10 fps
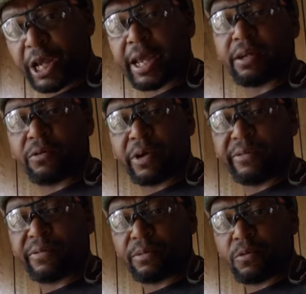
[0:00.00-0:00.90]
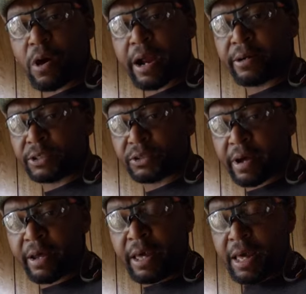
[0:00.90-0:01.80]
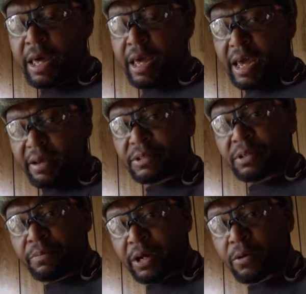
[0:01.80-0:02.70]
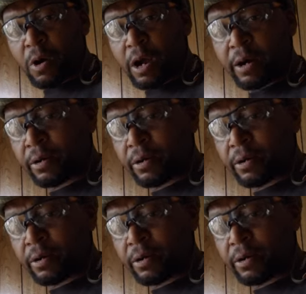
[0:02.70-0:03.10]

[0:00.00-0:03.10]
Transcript: away from the wire so I have some bare wire to work